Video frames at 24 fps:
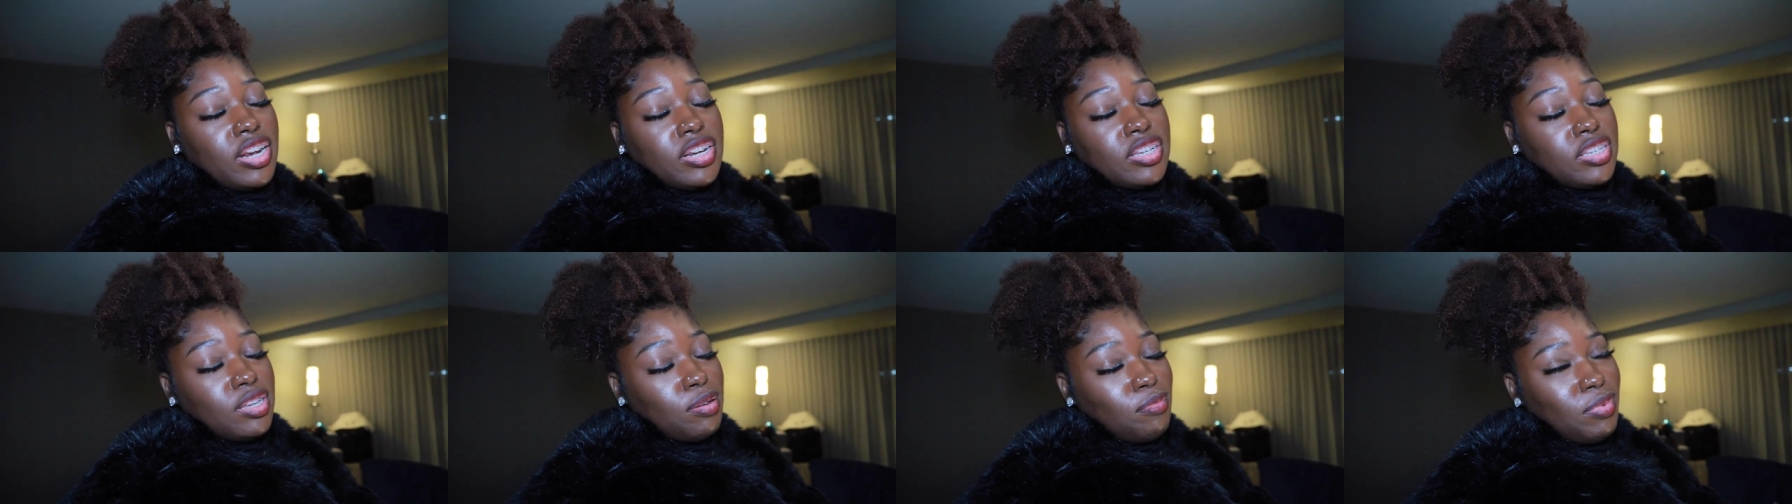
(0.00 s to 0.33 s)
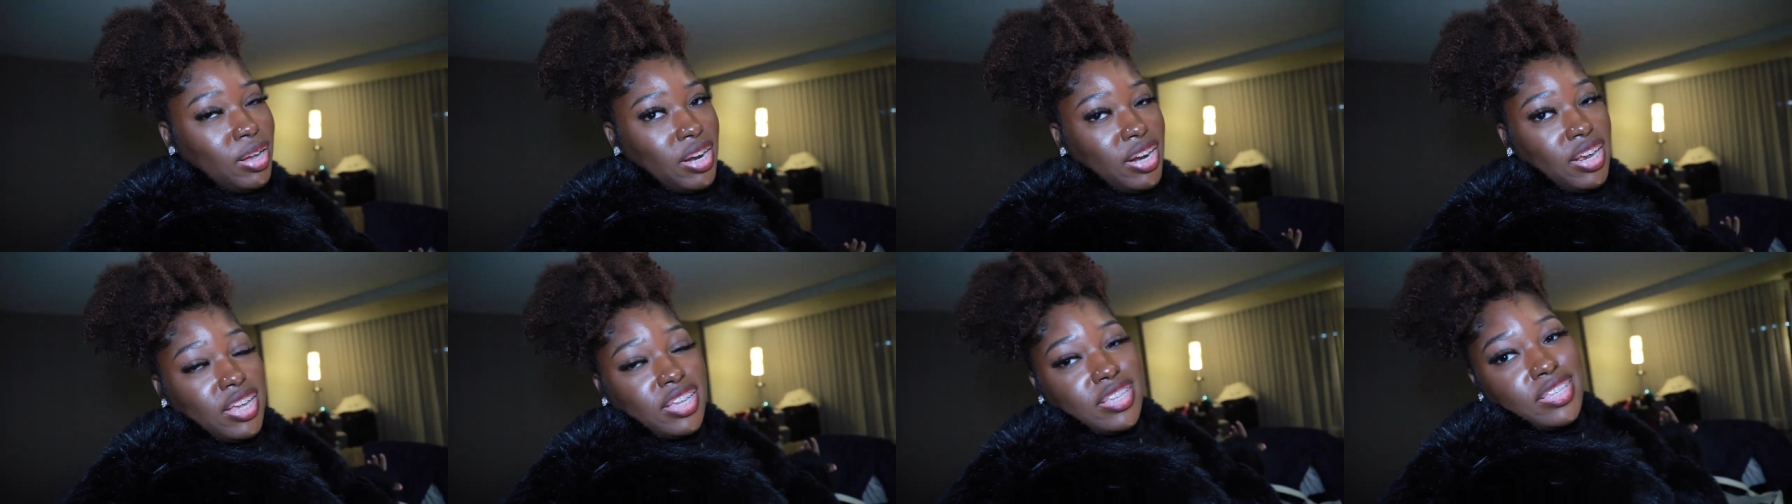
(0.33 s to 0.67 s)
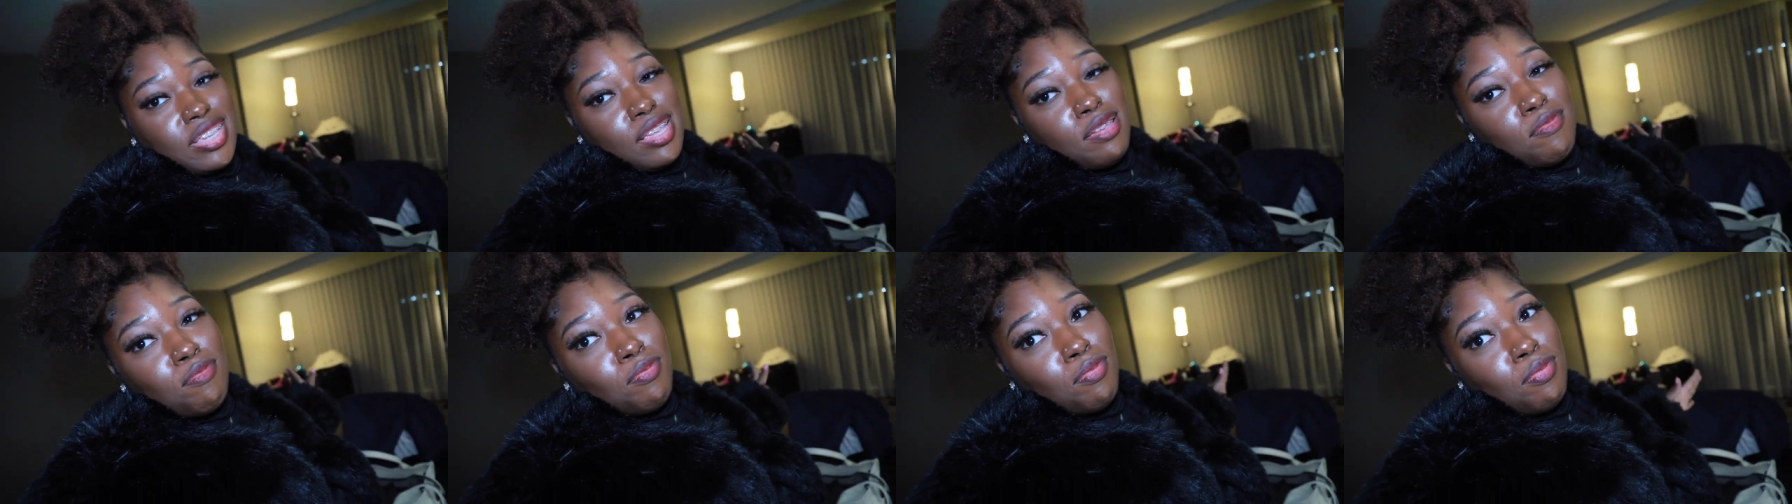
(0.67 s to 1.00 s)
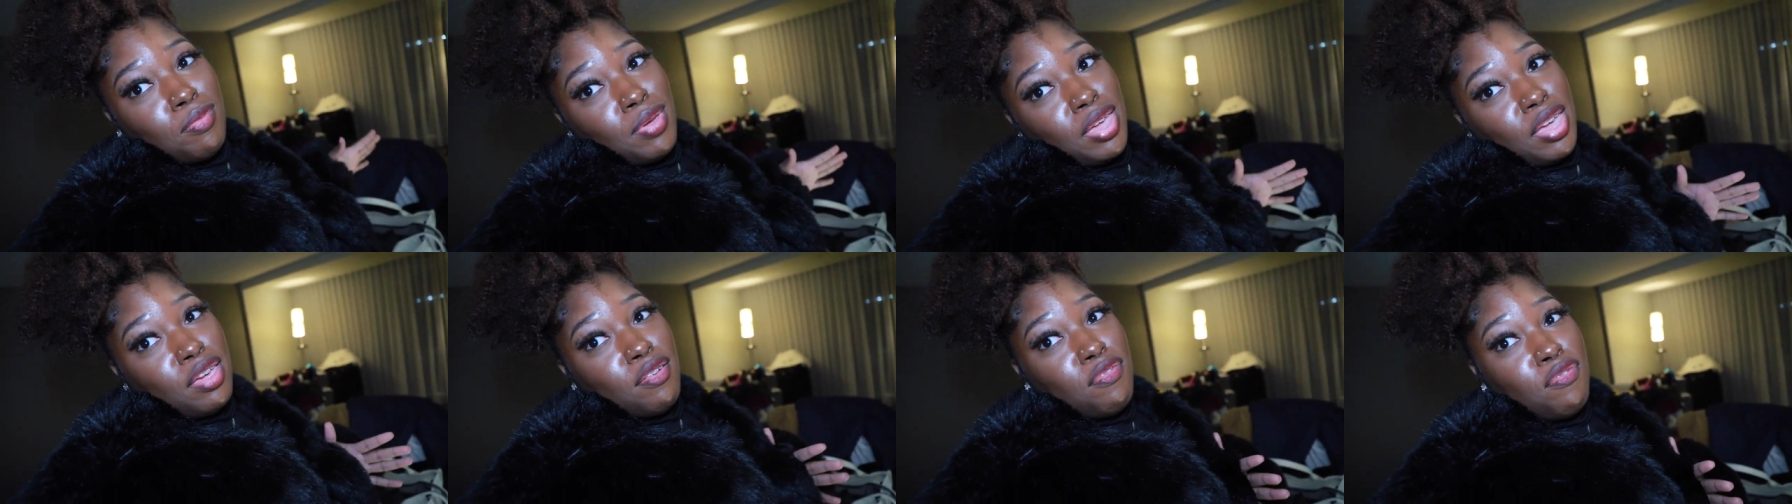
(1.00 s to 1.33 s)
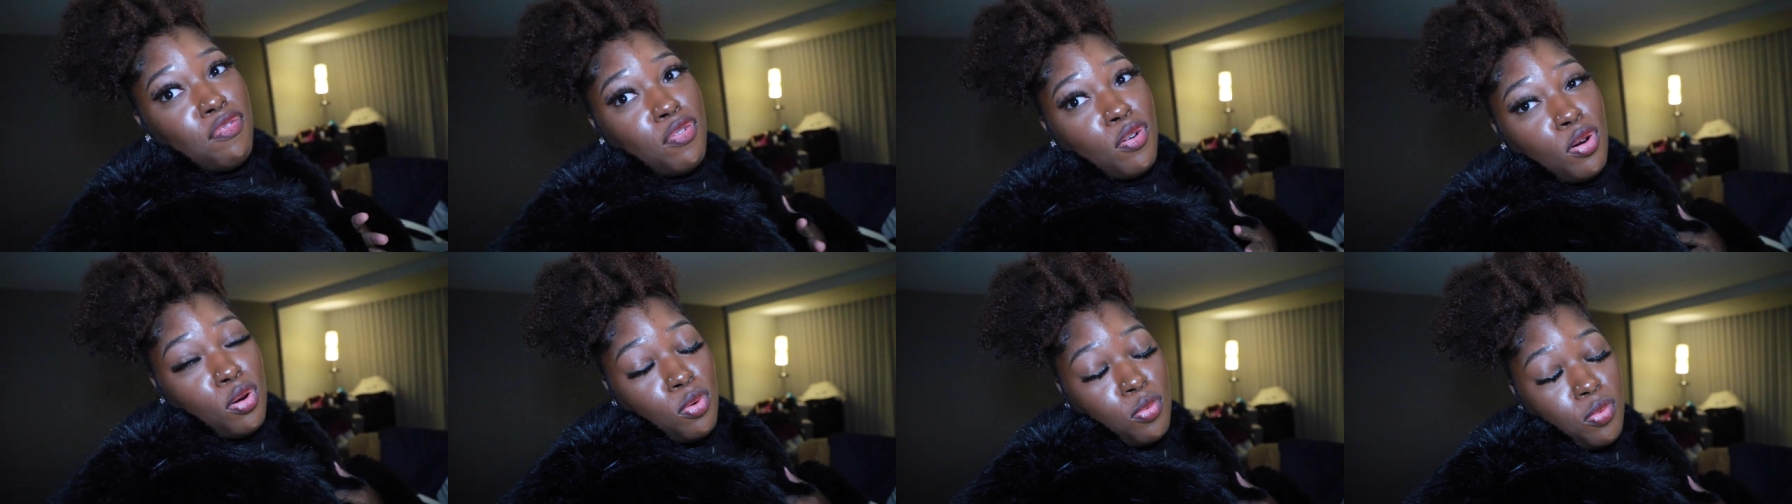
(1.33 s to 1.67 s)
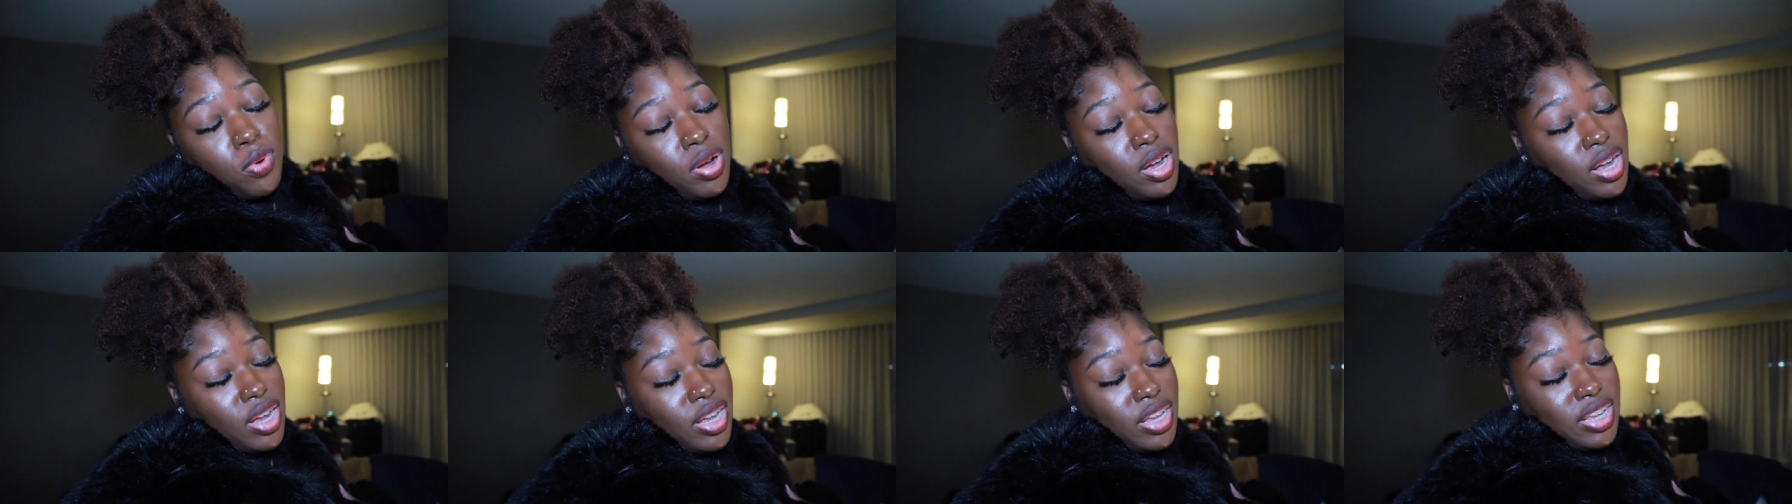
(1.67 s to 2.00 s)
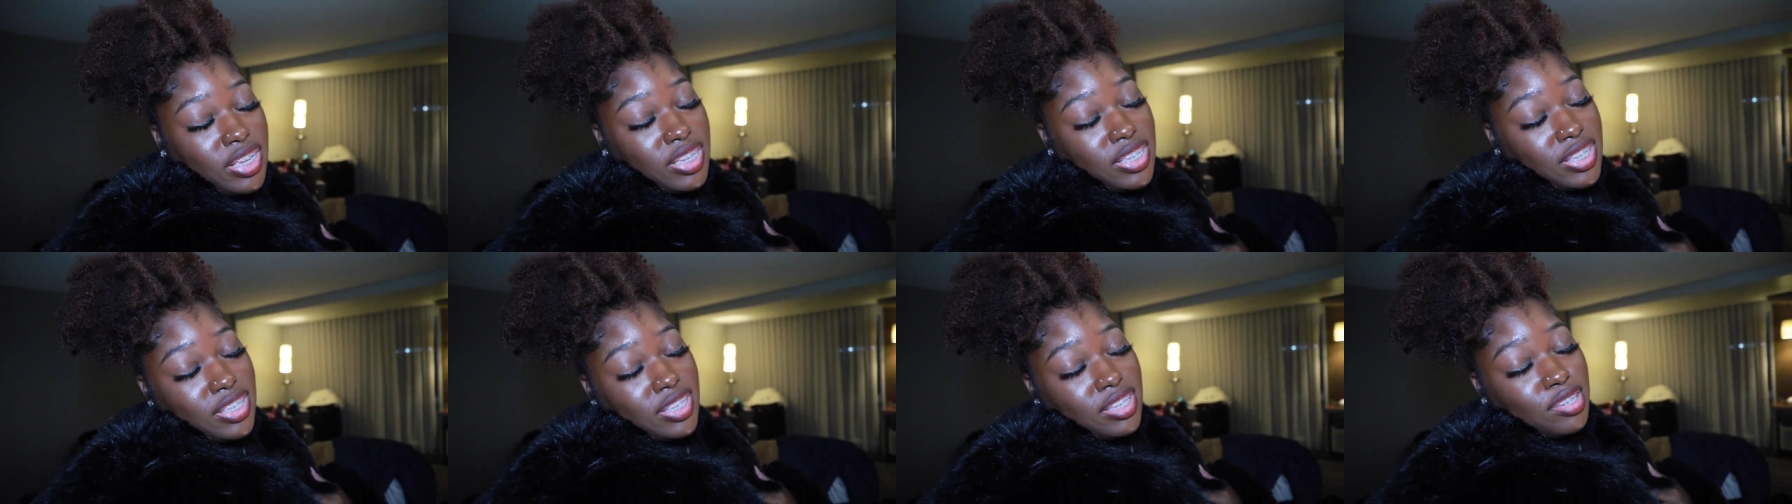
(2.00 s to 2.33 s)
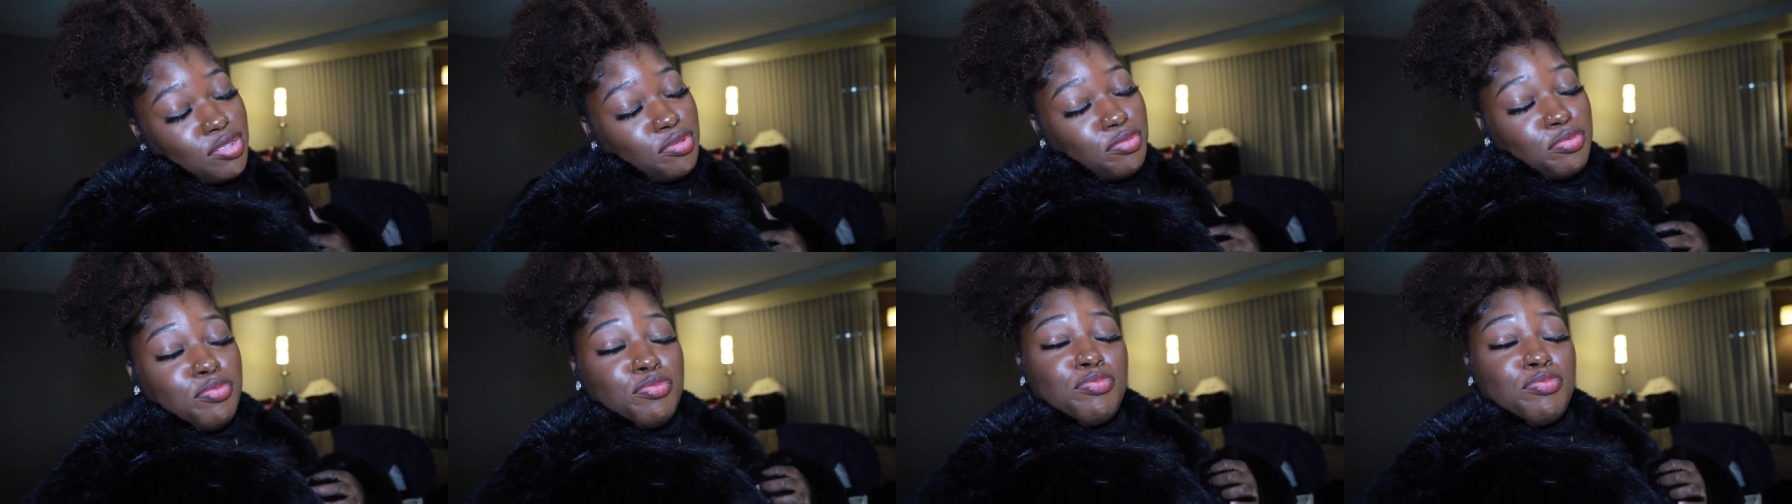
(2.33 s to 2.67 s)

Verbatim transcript: and somebody isn't me for once.